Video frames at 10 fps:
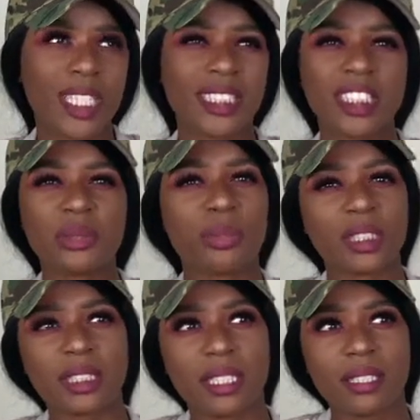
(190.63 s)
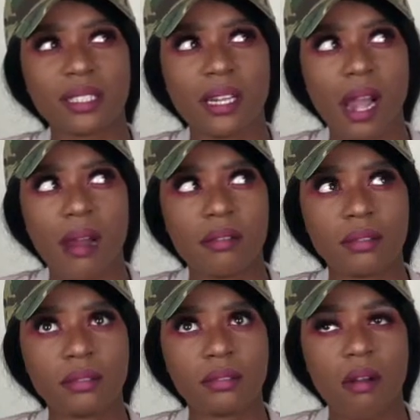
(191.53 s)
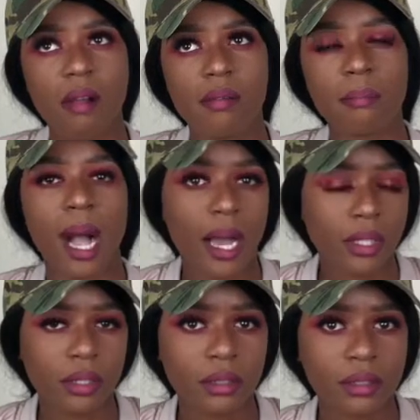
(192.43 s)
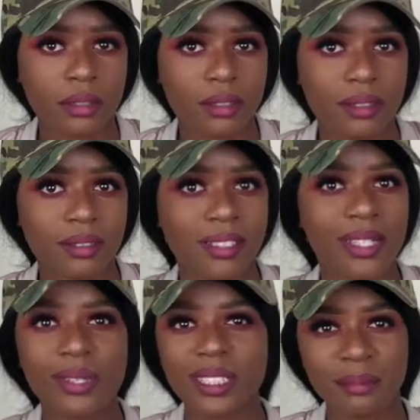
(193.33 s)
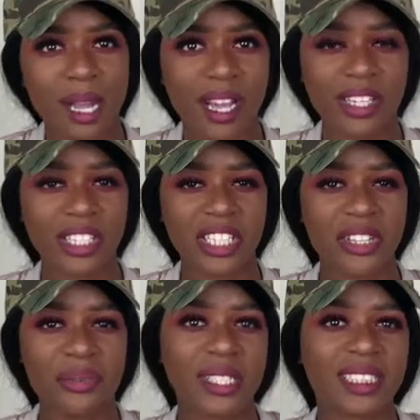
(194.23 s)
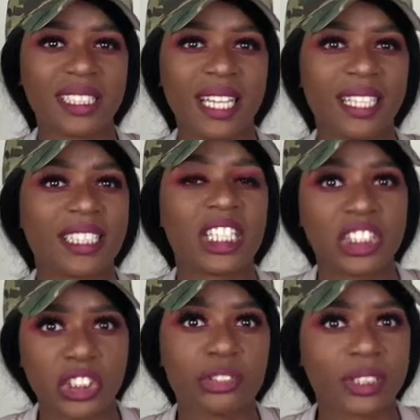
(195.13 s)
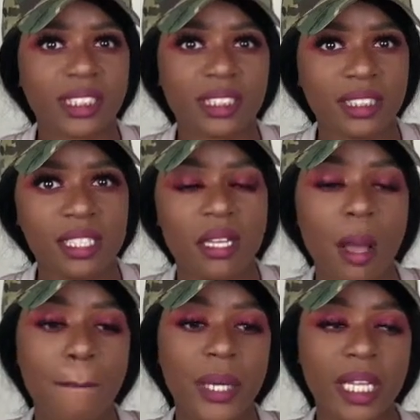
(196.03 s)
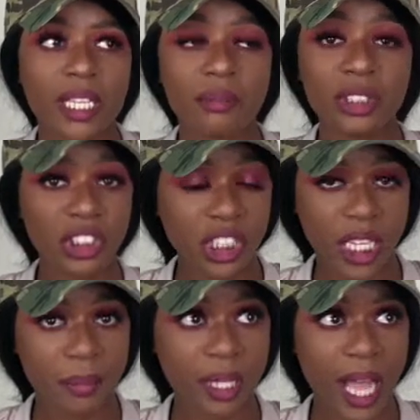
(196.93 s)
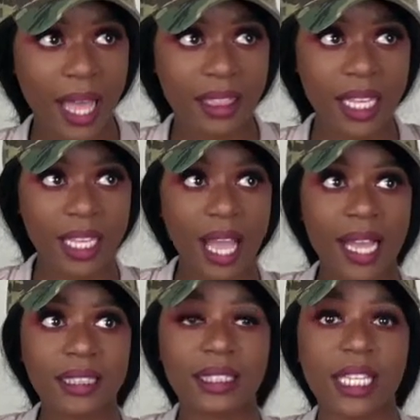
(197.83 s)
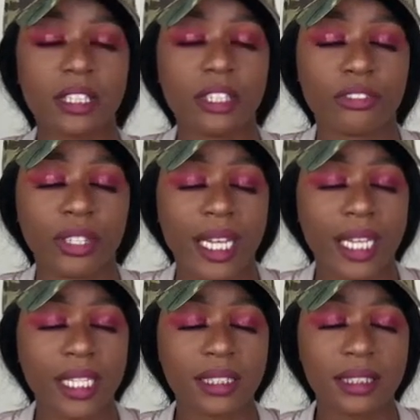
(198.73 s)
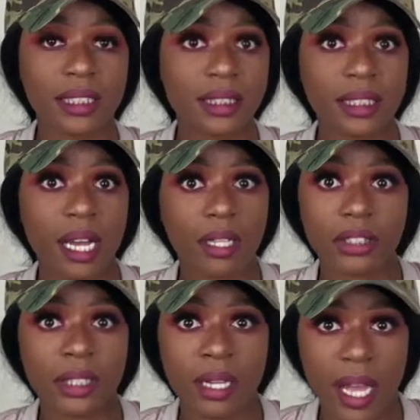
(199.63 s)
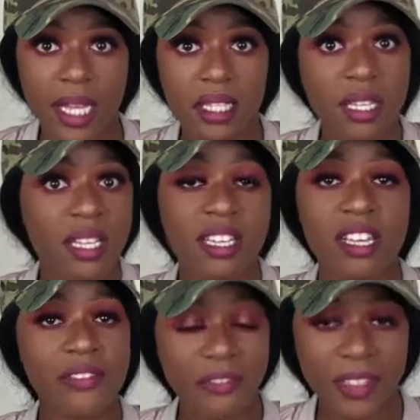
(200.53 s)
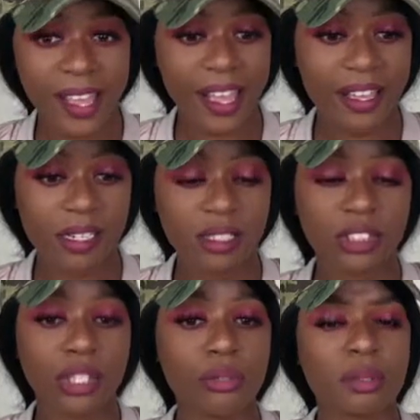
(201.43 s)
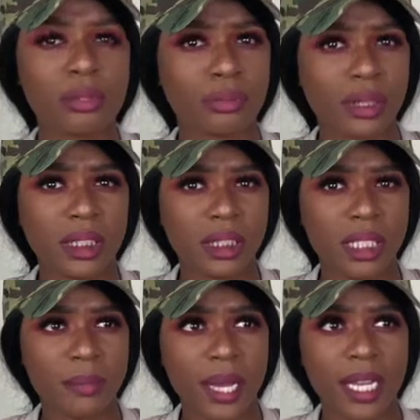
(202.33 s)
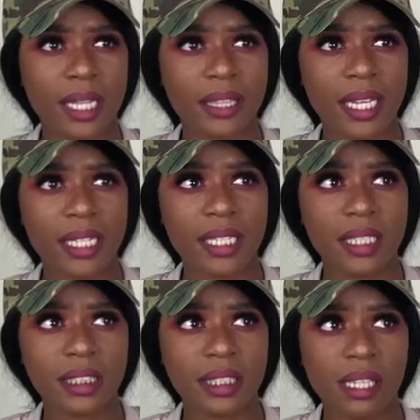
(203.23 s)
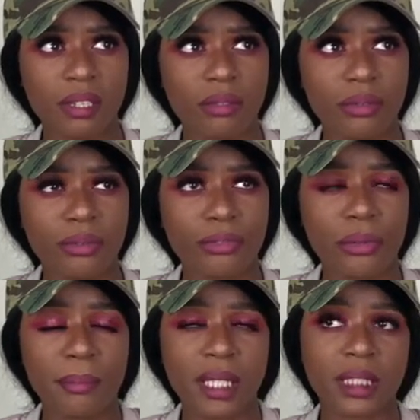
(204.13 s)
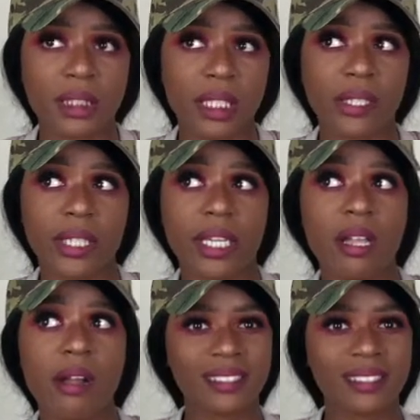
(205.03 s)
it just wasn't modern. It wasn't modern, and it wasn't like luxurious. But it was cheap. I think I stayed there for like $60 a night, if that. So it was really cheap. I got that at a discount for military.